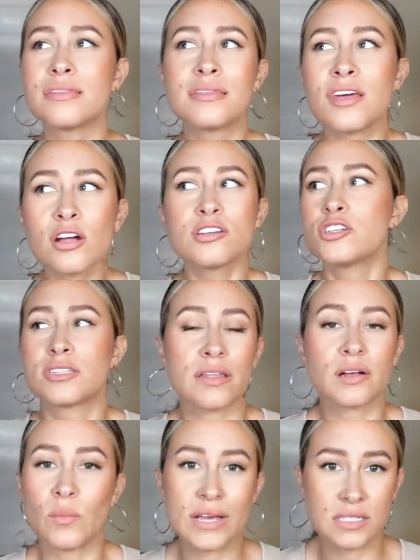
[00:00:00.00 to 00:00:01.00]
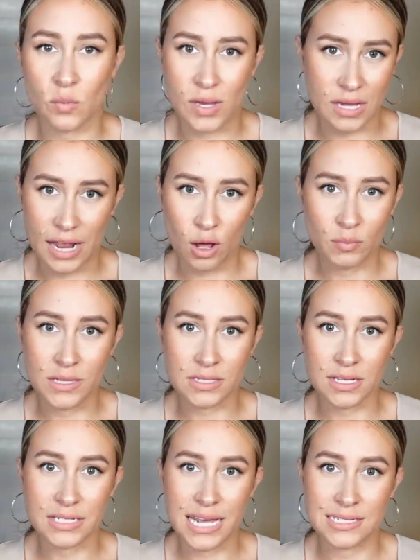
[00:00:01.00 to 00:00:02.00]
There are just other ways that we can help these
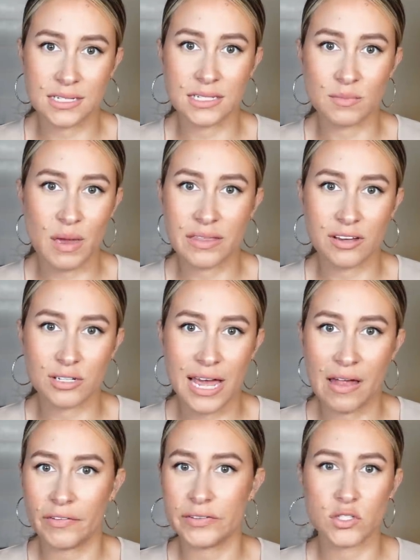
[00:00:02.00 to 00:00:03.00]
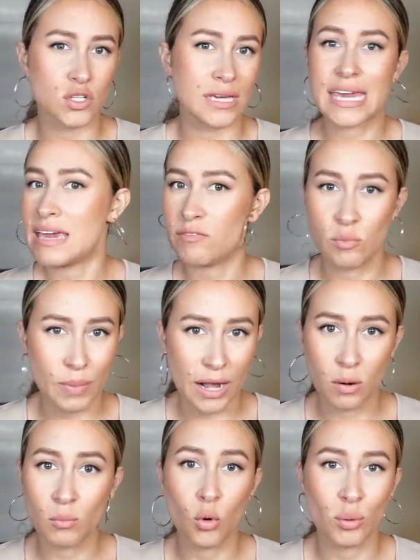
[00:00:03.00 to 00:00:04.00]
contestants make their talents look even
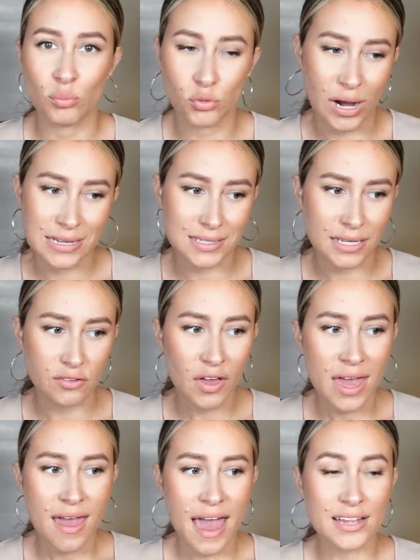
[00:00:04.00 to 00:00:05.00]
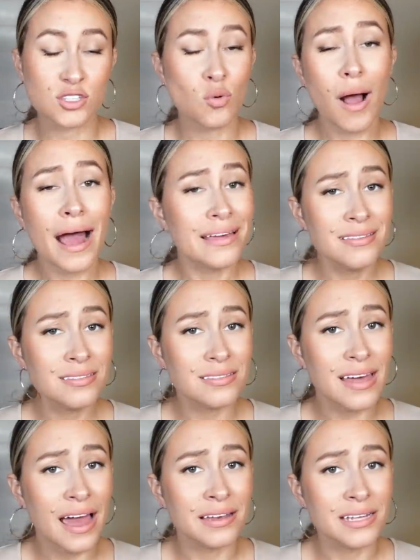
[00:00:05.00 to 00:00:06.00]
better, more impressive. And so I think that
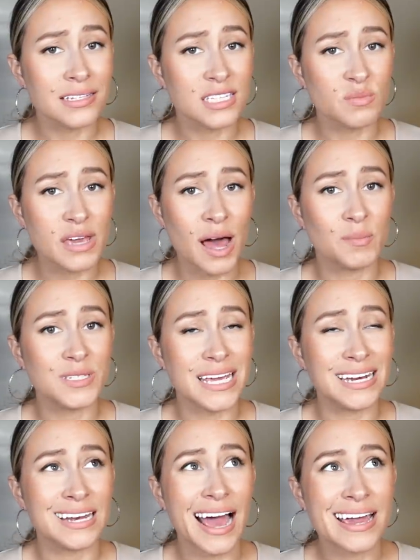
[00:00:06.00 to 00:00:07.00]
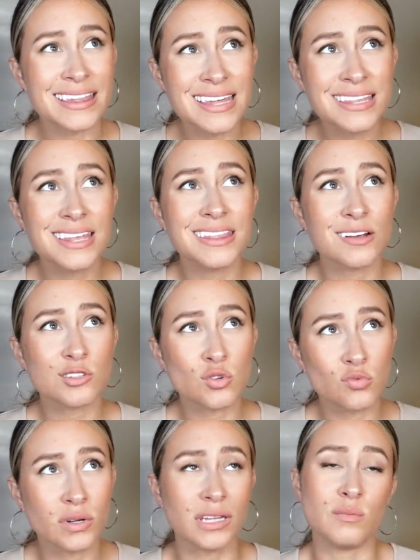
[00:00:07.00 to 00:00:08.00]
that needs to be updated. I think that there's a
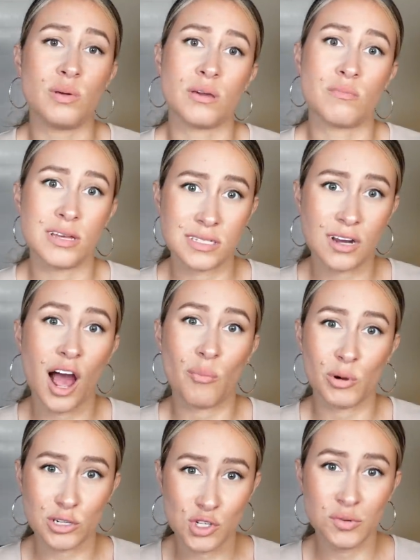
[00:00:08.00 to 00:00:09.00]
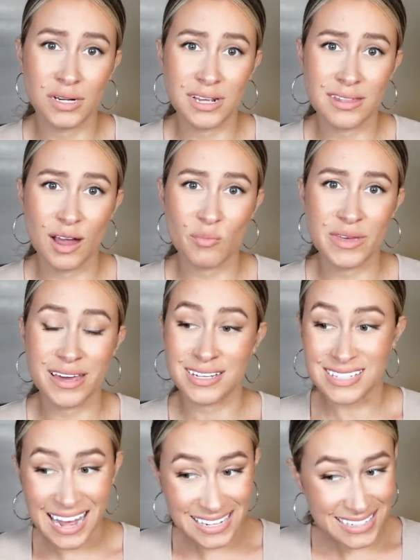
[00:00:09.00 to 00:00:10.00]
really big missed opportunity there because
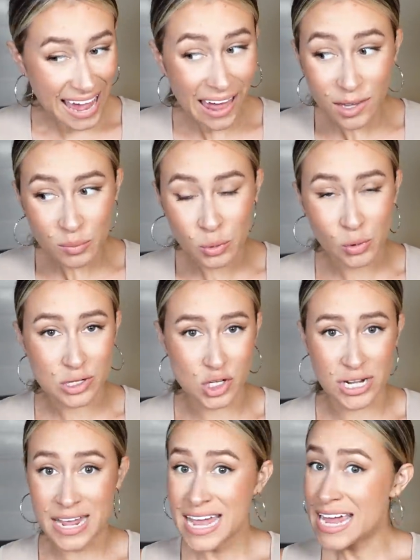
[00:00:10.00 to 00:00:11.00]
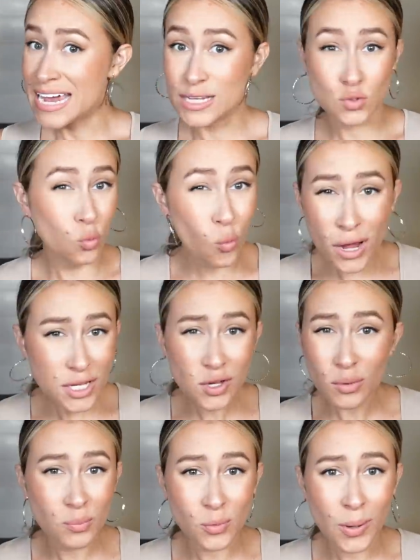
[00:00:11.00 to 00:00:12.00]
that talent portion is what
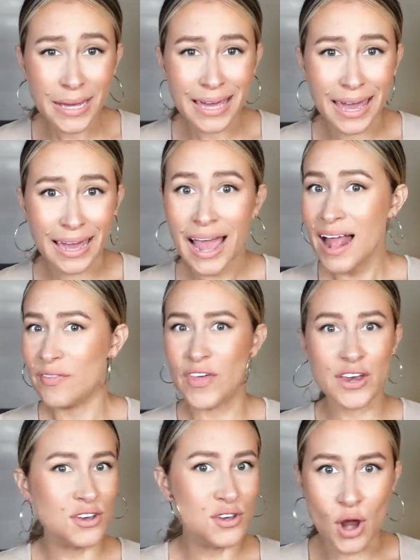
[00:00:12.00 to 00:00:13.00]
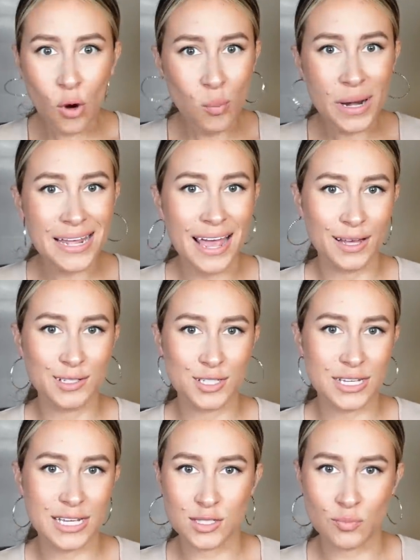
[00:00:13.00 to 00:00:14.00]
you're bringing that nobody else
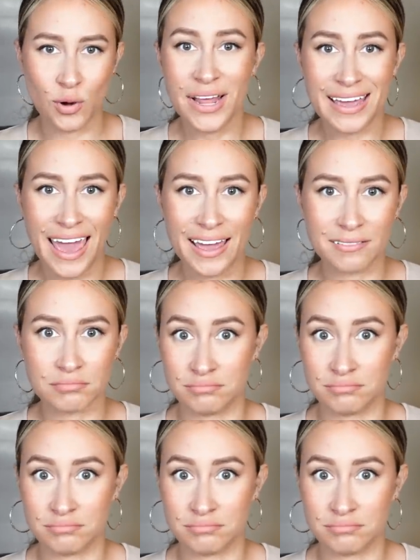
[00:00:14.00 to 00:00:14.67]
is bringing.